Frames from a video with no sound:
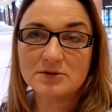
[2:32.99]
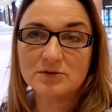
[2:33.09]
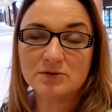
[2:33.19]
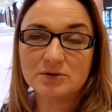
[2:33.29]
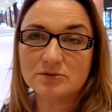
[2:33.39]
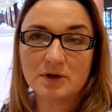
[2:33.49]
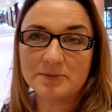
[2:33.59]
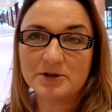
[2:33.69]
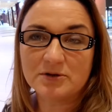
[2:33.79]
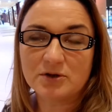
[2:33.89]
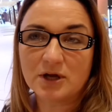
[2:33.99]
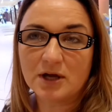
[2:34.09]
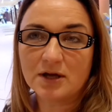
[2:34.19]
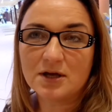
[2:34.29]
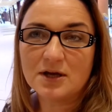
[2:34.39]
or you come in
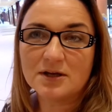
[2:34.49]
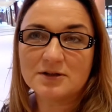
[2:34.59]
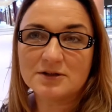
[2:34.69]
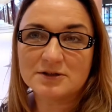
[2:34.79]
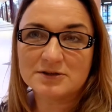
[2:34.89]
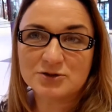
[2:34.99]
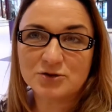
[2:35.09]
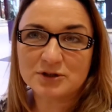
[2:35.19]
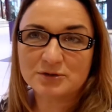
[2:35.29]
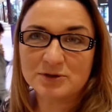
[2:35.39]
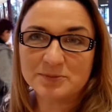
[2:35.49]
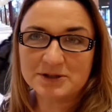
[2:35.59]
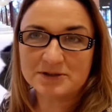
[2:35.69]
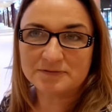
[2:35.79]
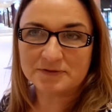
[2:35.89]
UK, the story will be
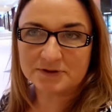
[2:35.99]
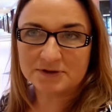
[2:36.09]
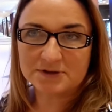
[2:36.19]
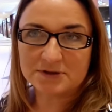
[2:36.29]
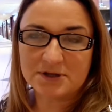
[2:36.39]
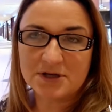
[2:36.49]
different.